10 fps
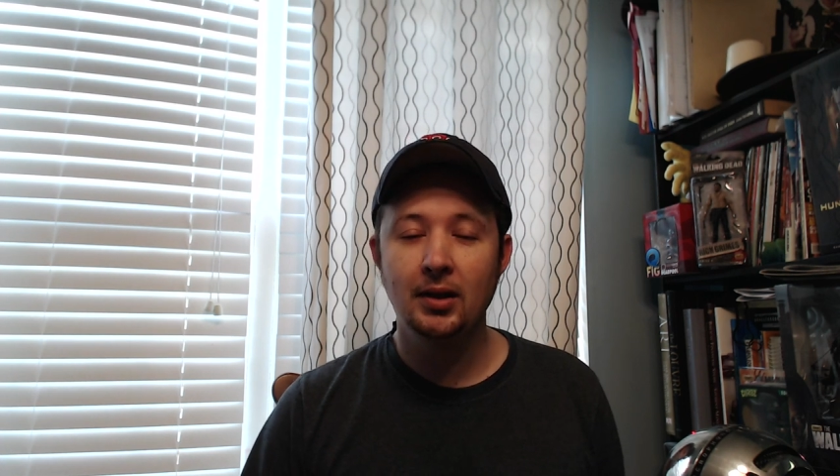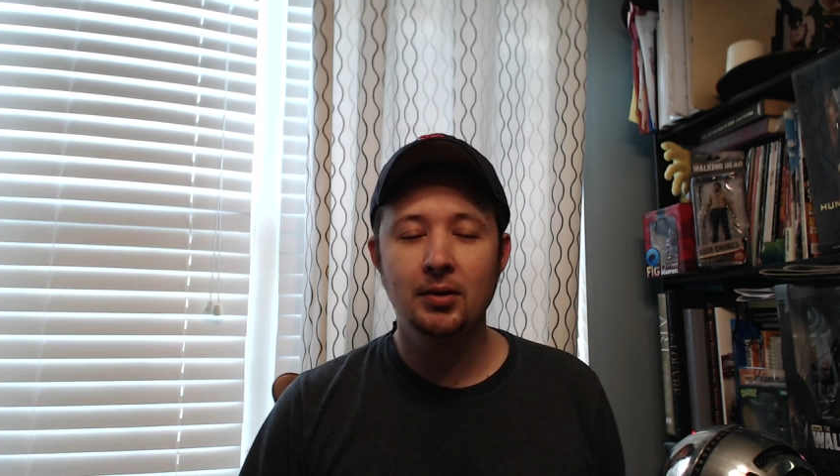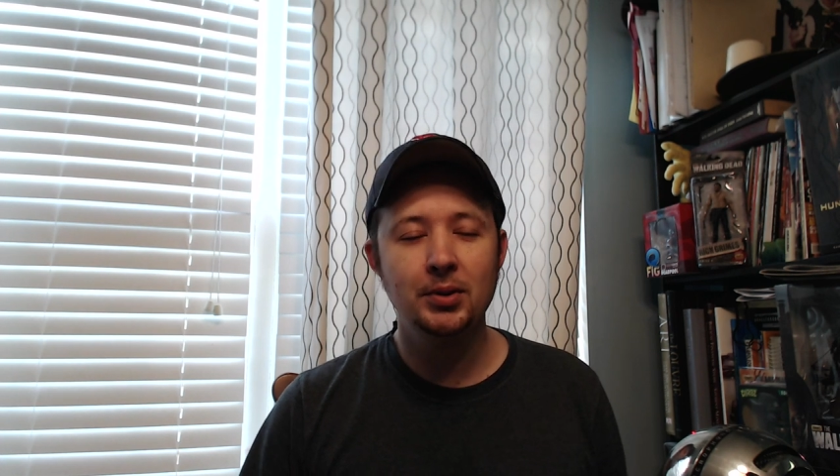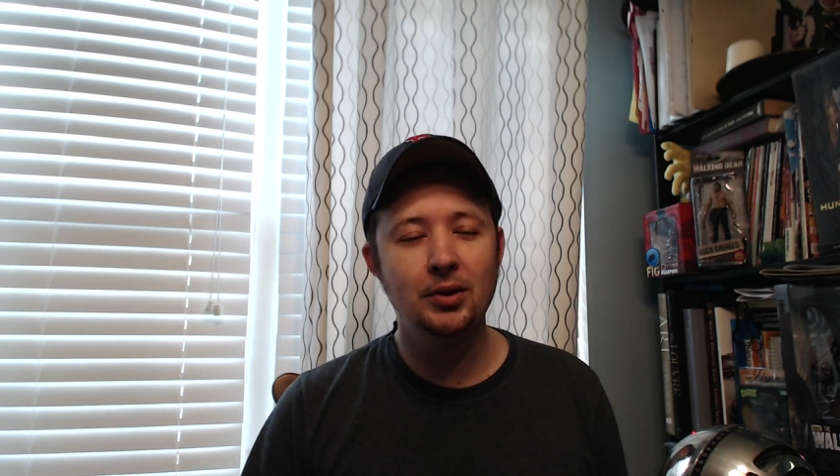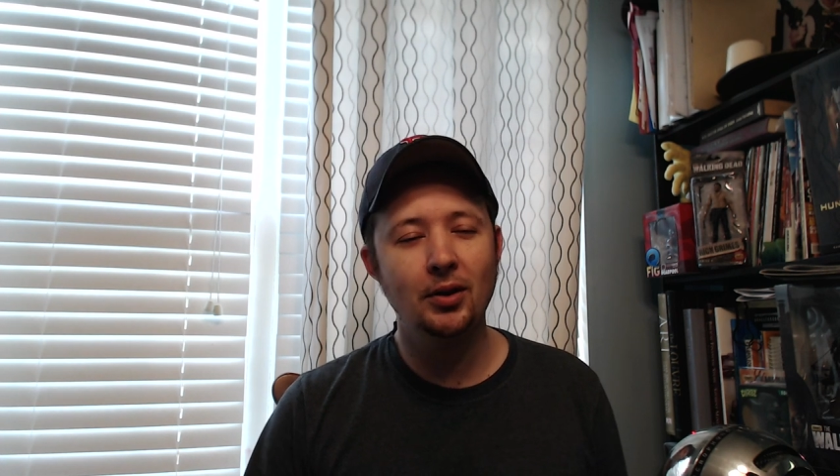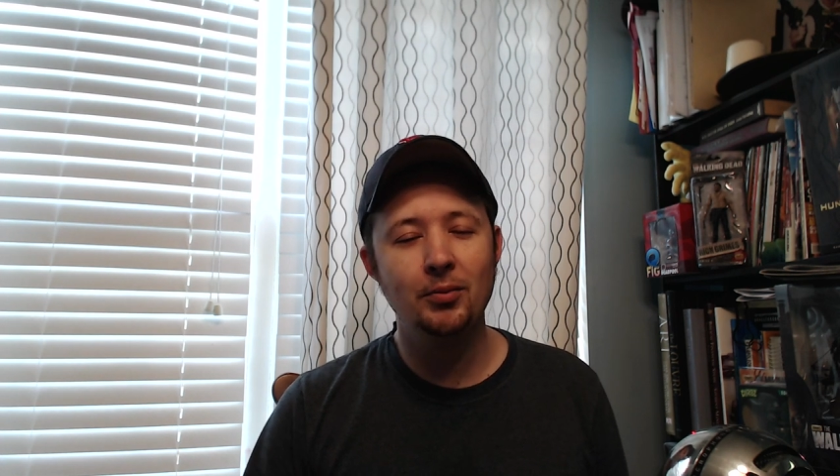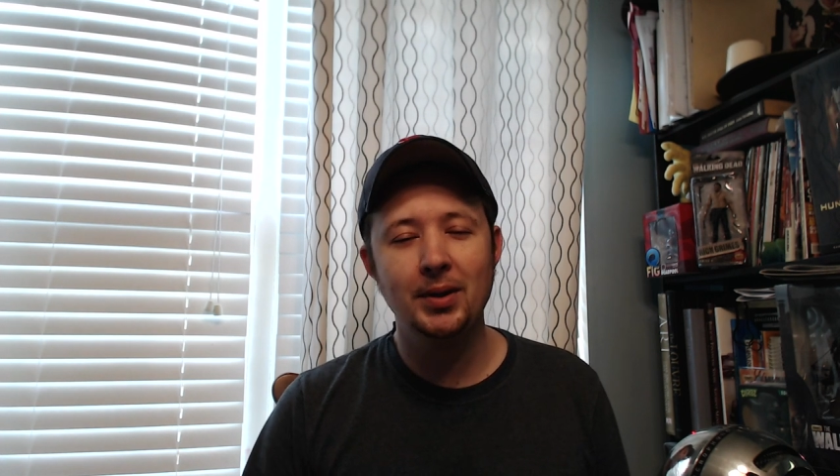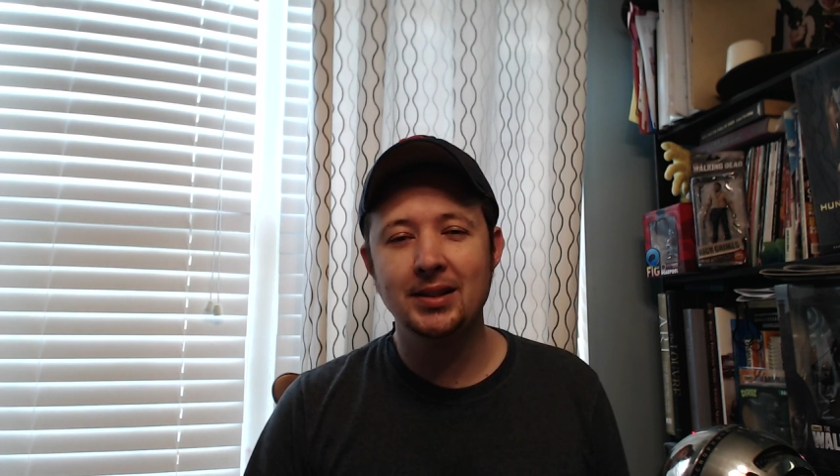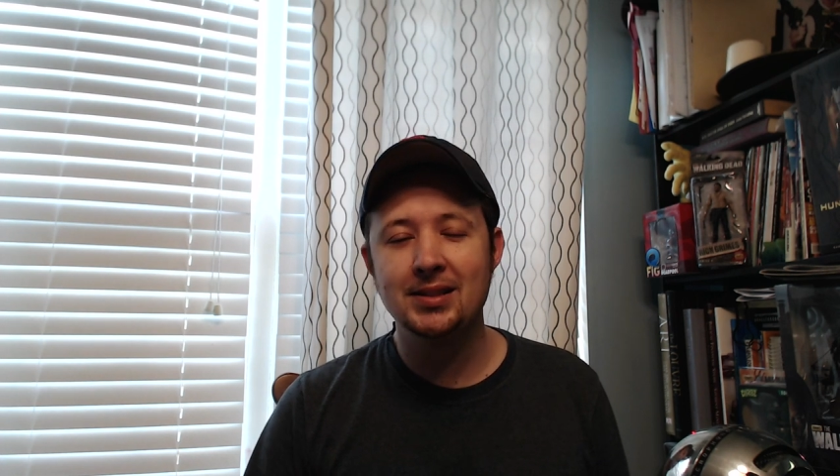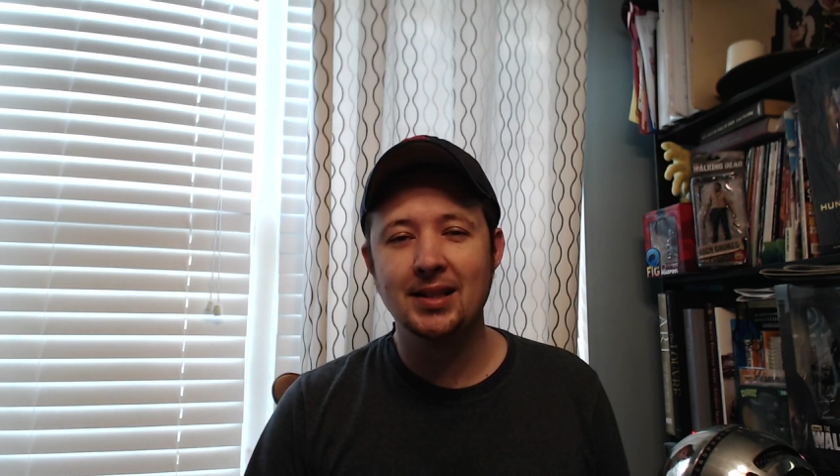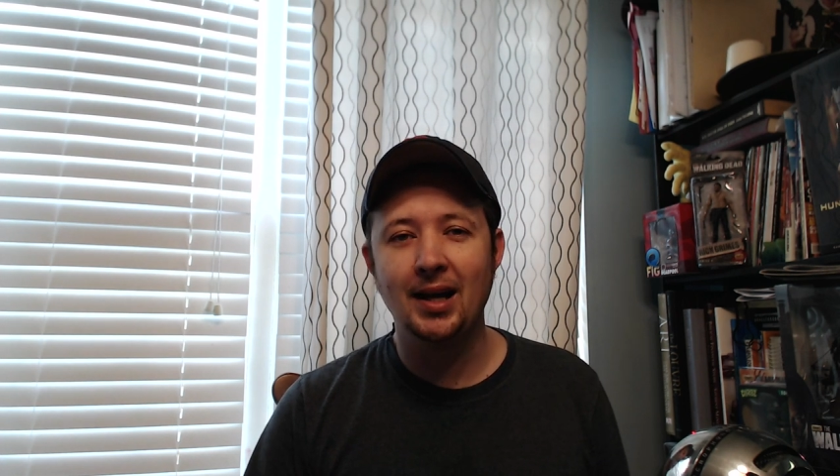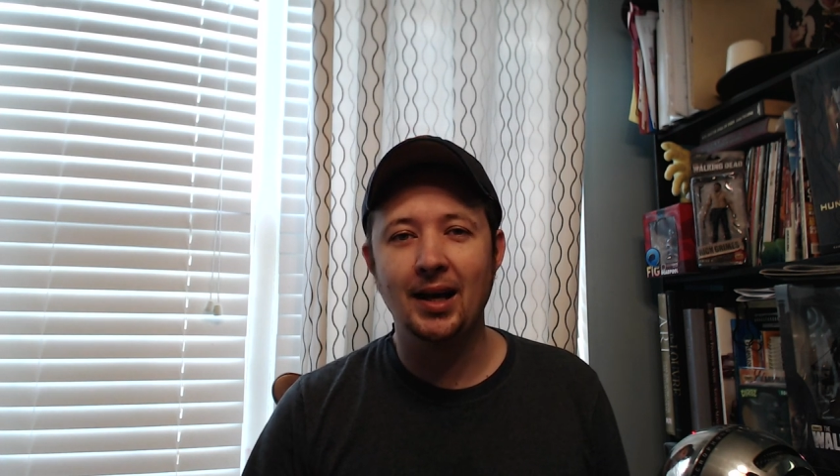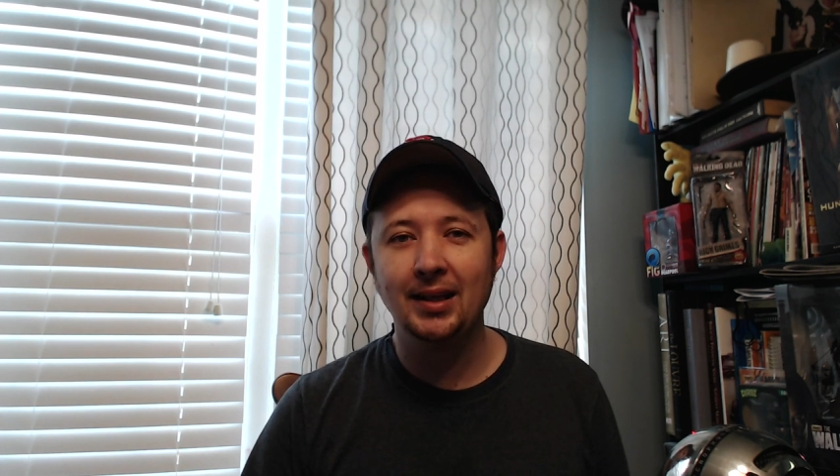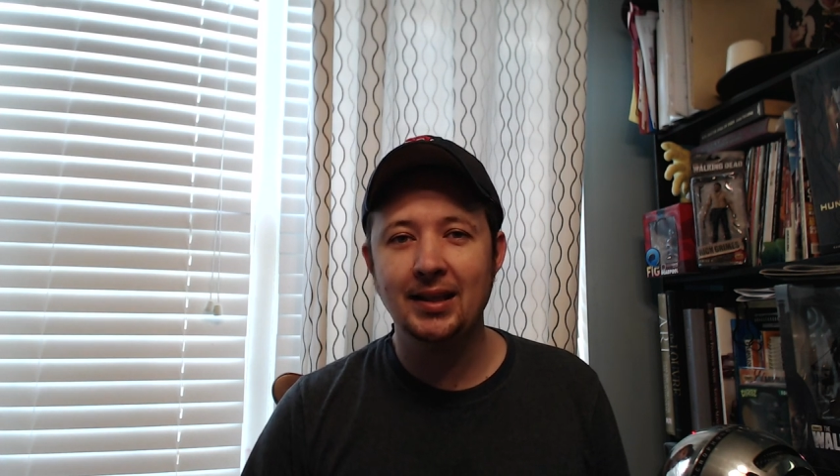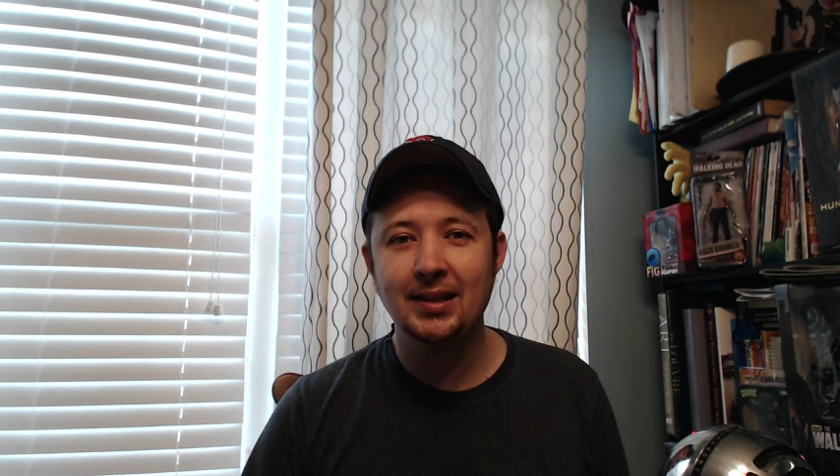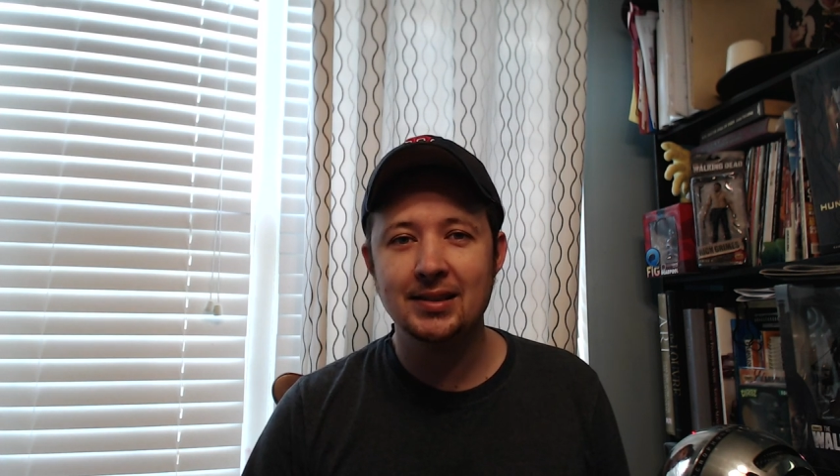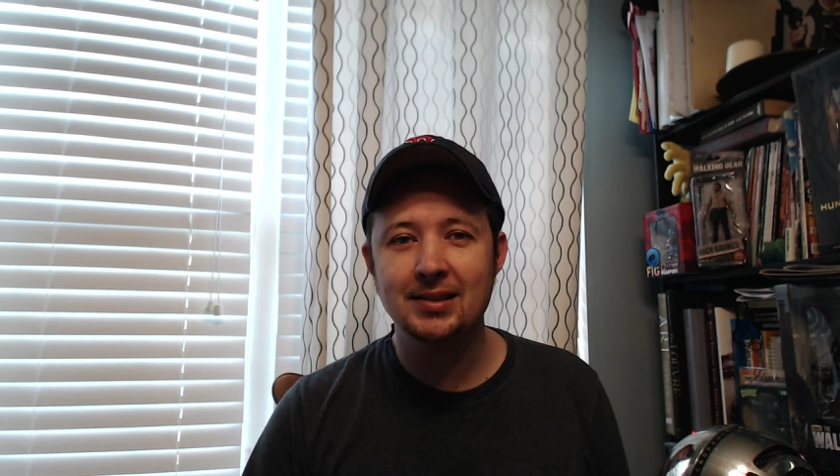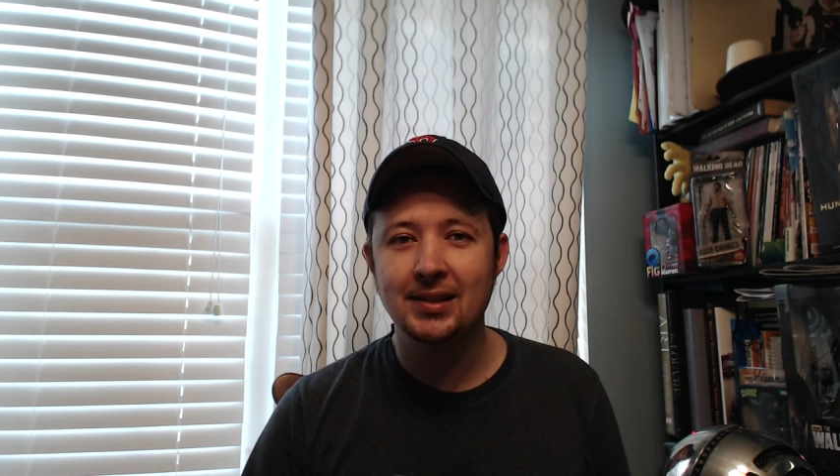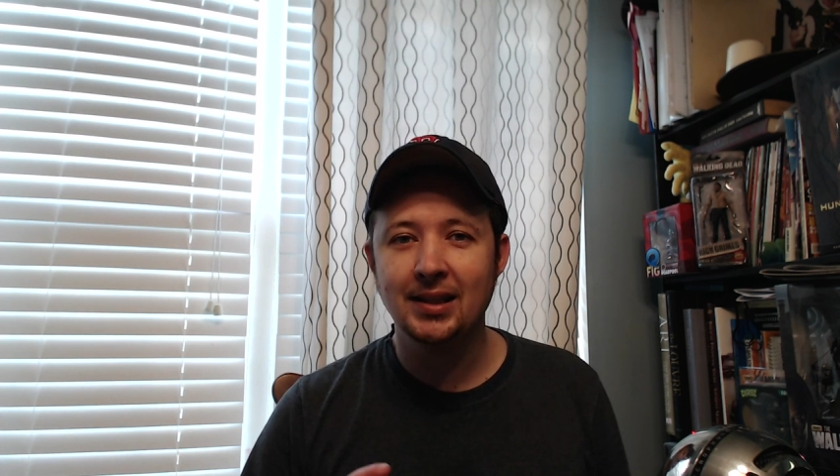But, you know, man, this guy, he is